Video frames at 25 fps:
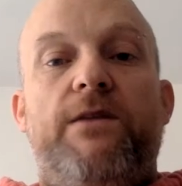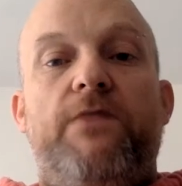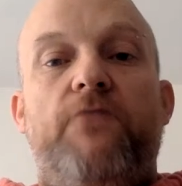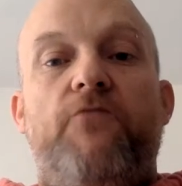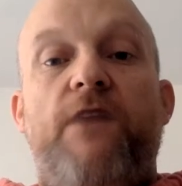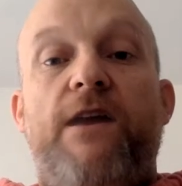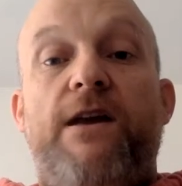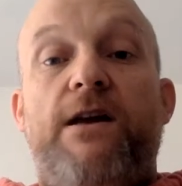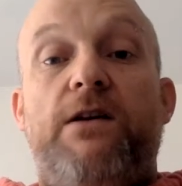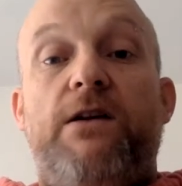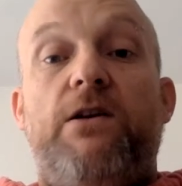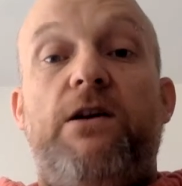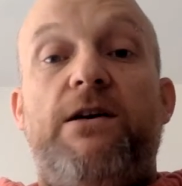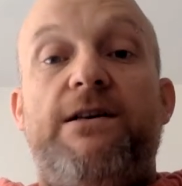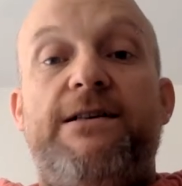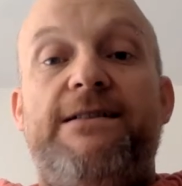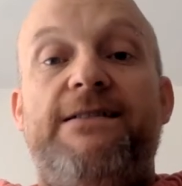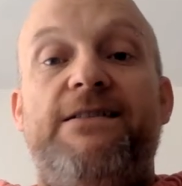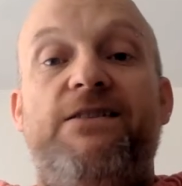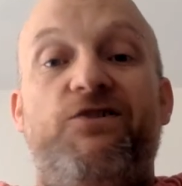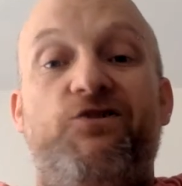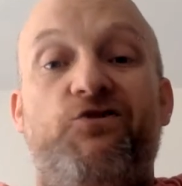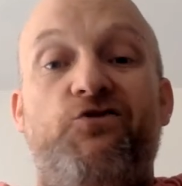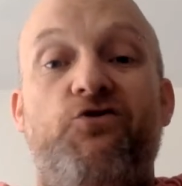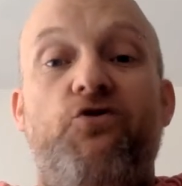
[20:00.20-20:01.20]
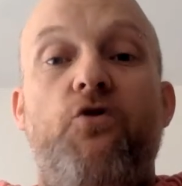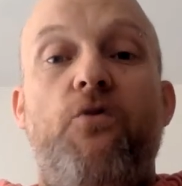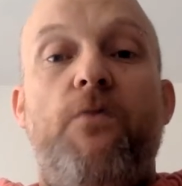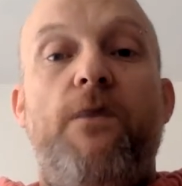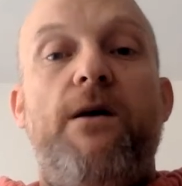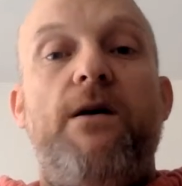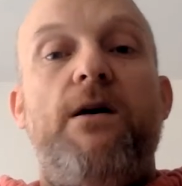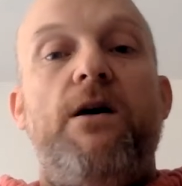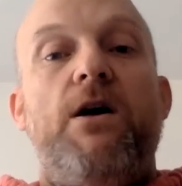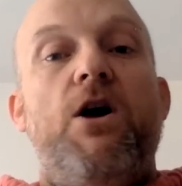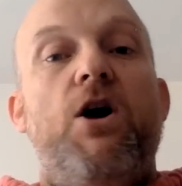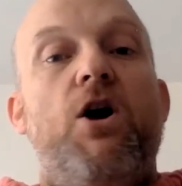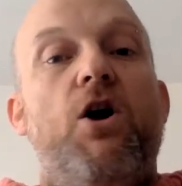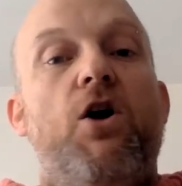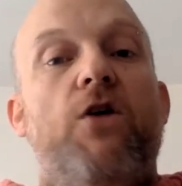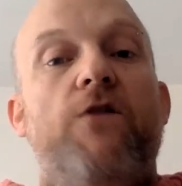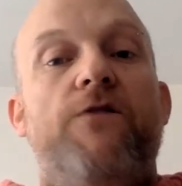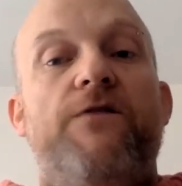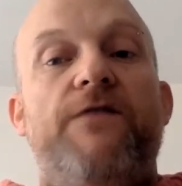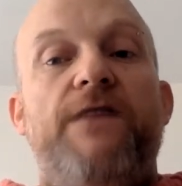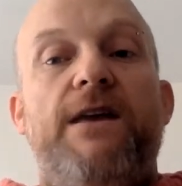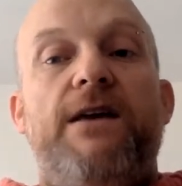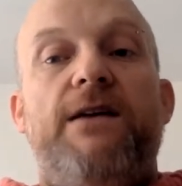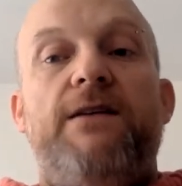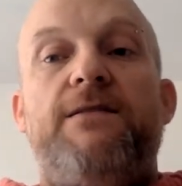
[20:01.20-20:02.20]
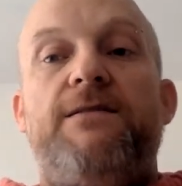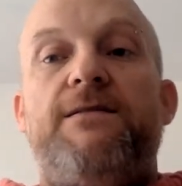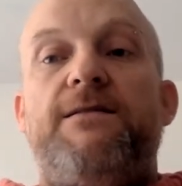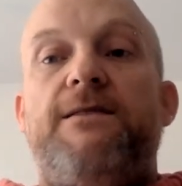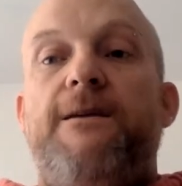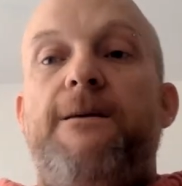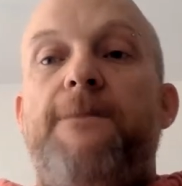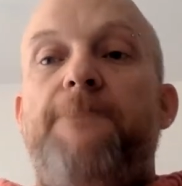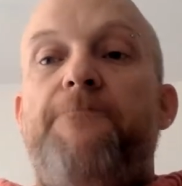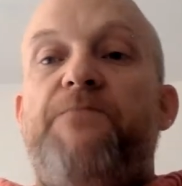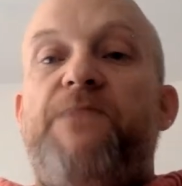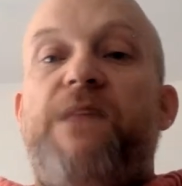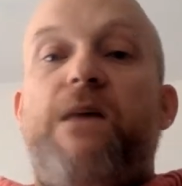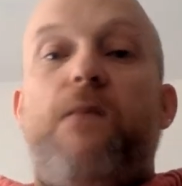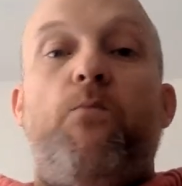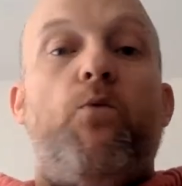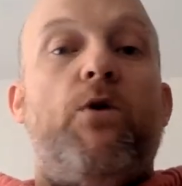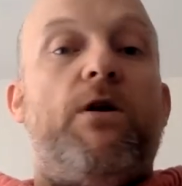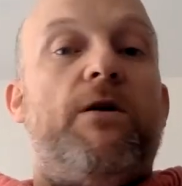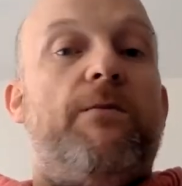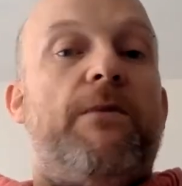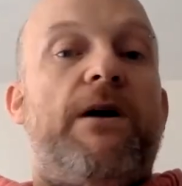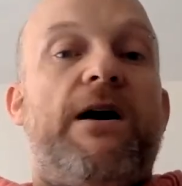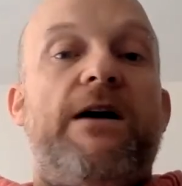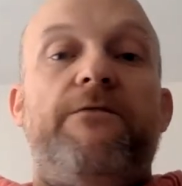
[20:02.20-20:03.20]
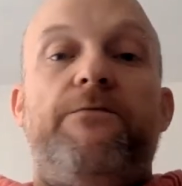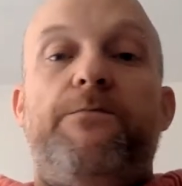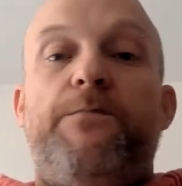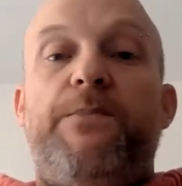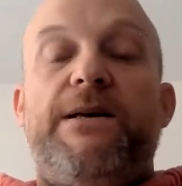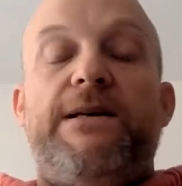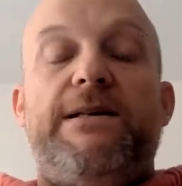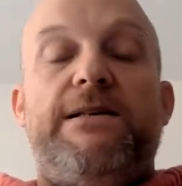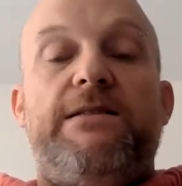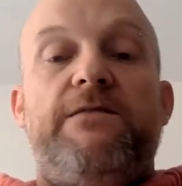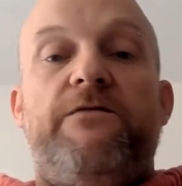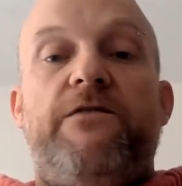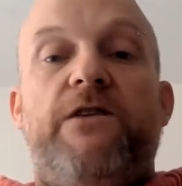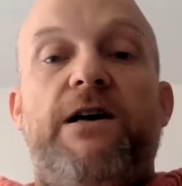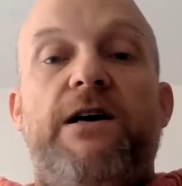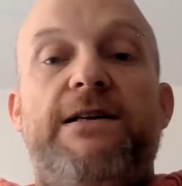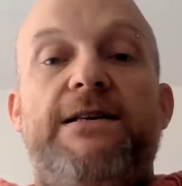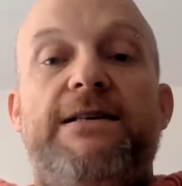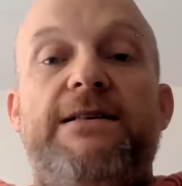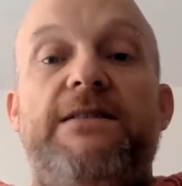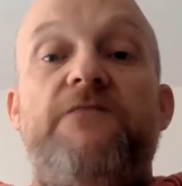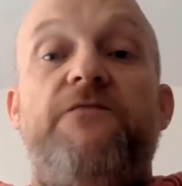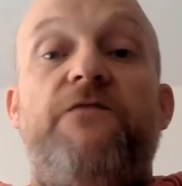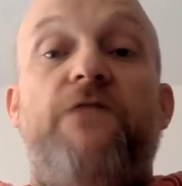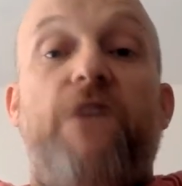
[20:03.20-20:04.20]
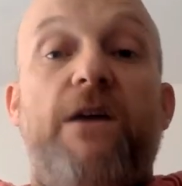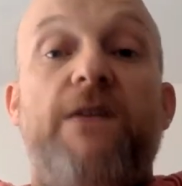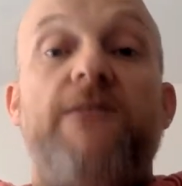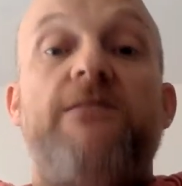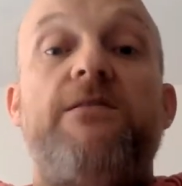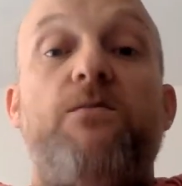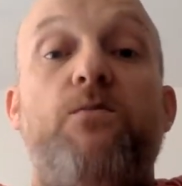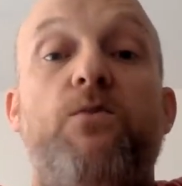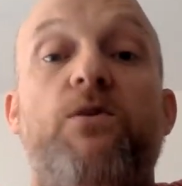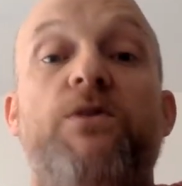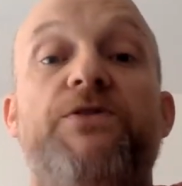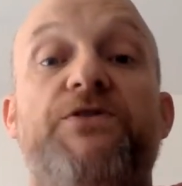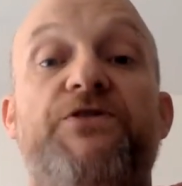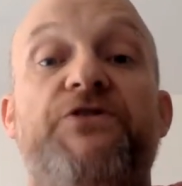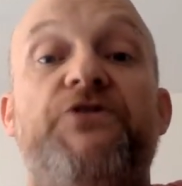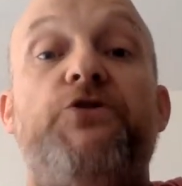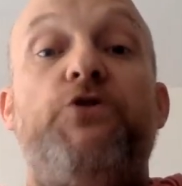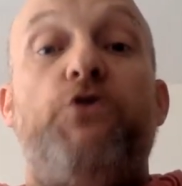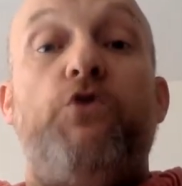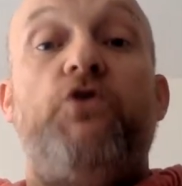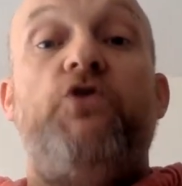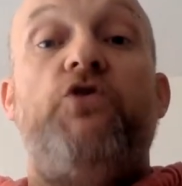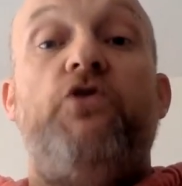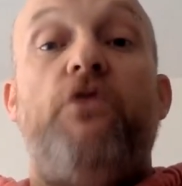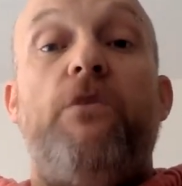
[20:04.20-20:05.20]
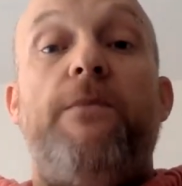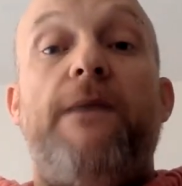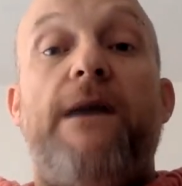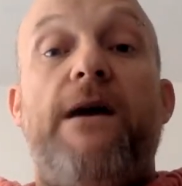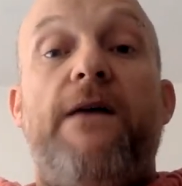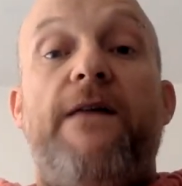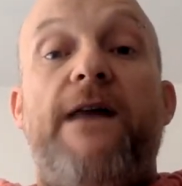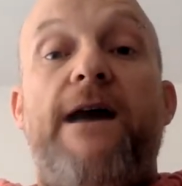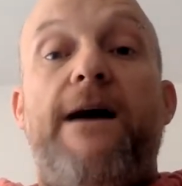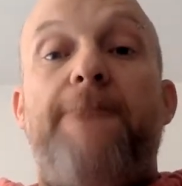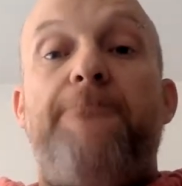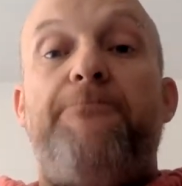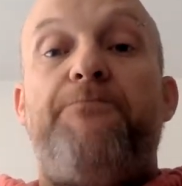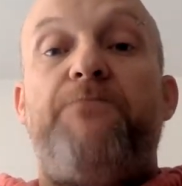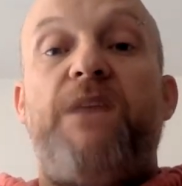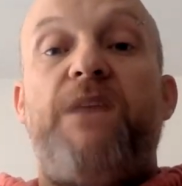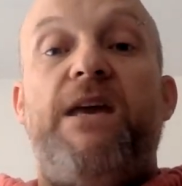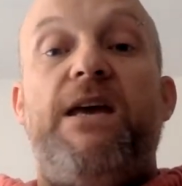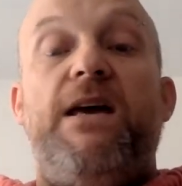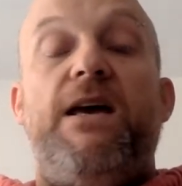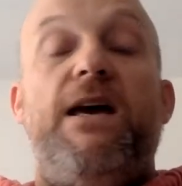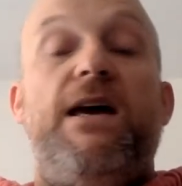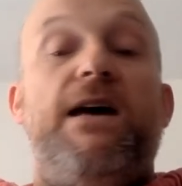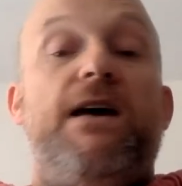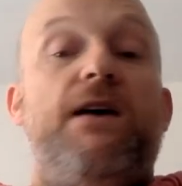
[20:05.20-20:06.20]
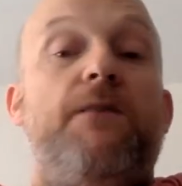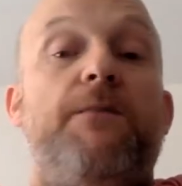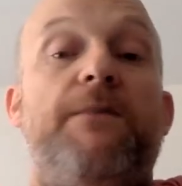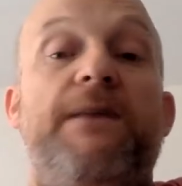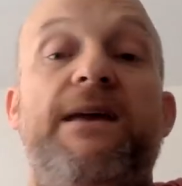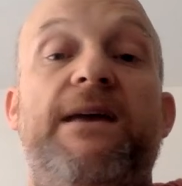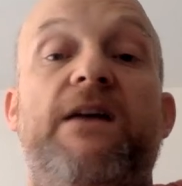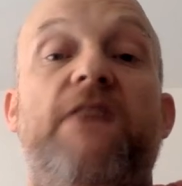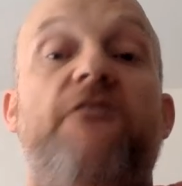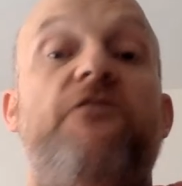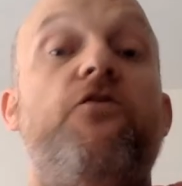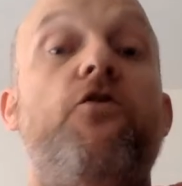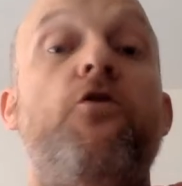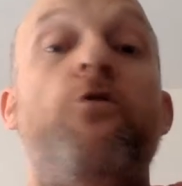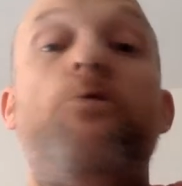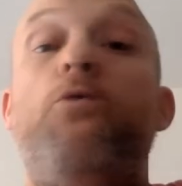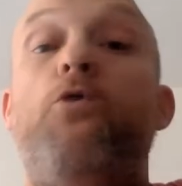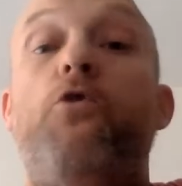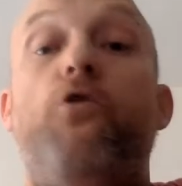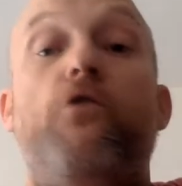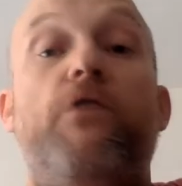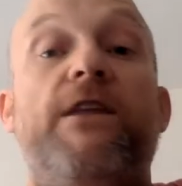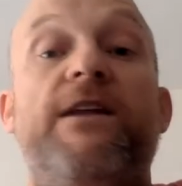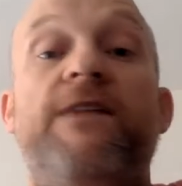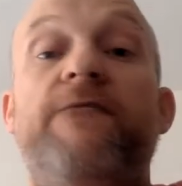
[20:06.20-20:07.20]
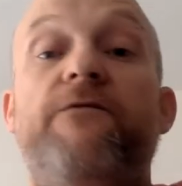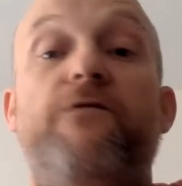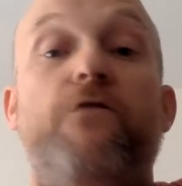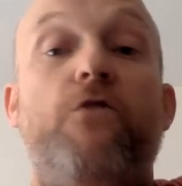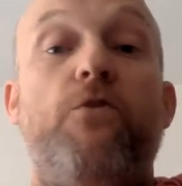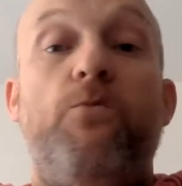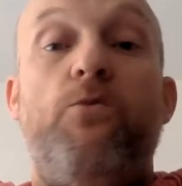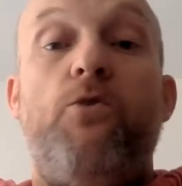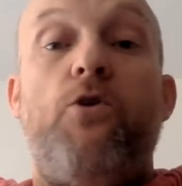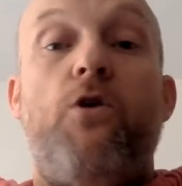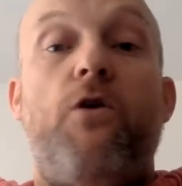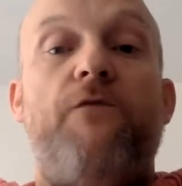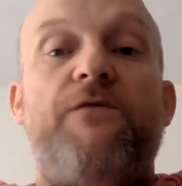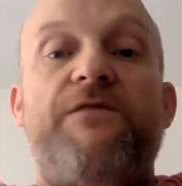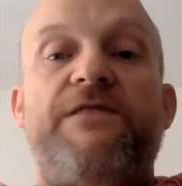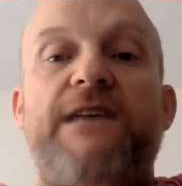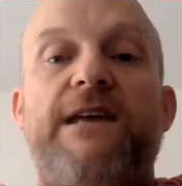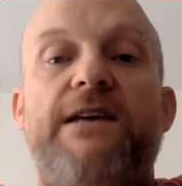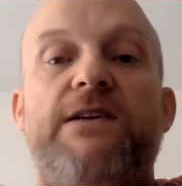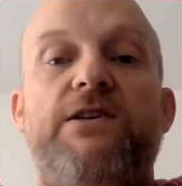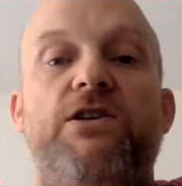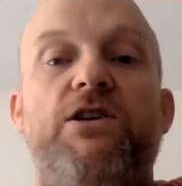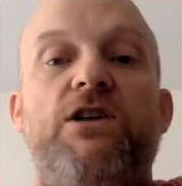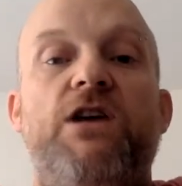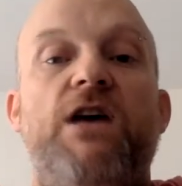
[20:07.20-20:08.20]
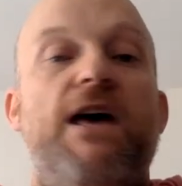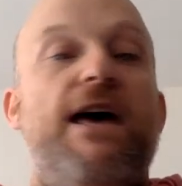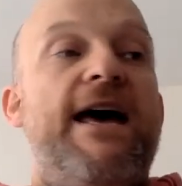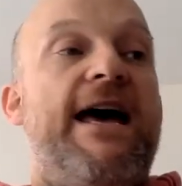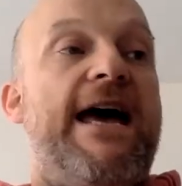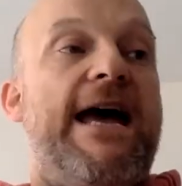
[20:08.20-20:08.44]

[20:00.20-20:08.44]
recognizing the trauma of things, then one of my pieces of advice is find someone to talk to about that. It can be a formal or an informal conversation.